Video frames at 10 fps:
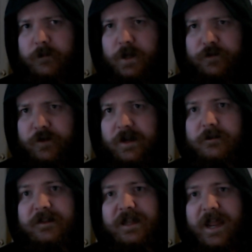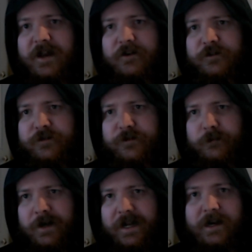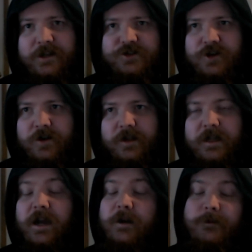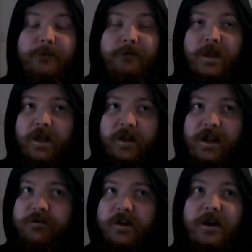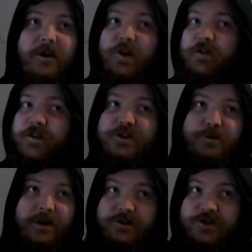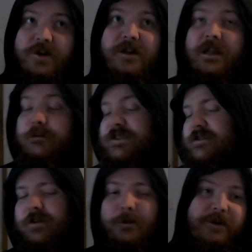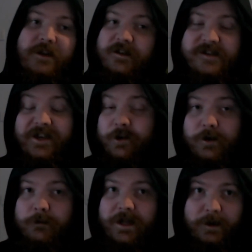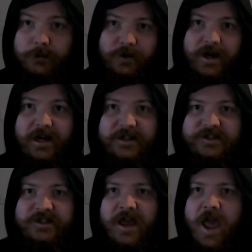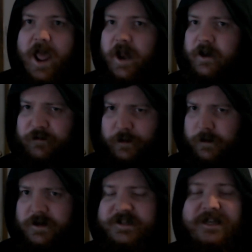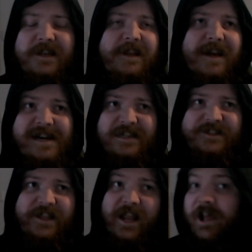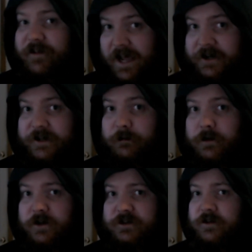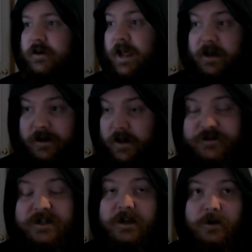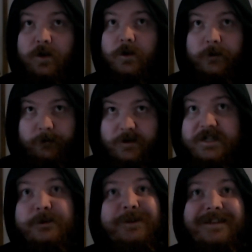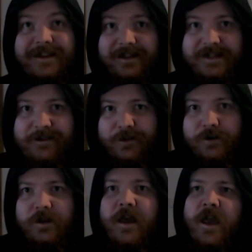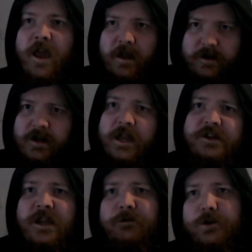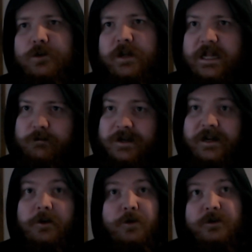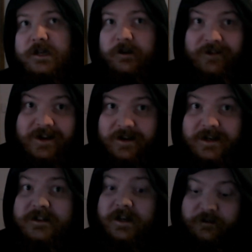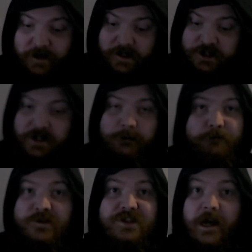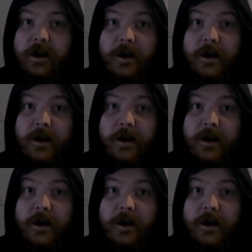throughout the end of my art journey, I'm even let alone I finish my journey, I'm still going to be continuing on making more arts. And if you want to see the arts that I have actually worked on and you have seen on this particular devlog, you can actually have a look at my own DeviantArt that I've actually started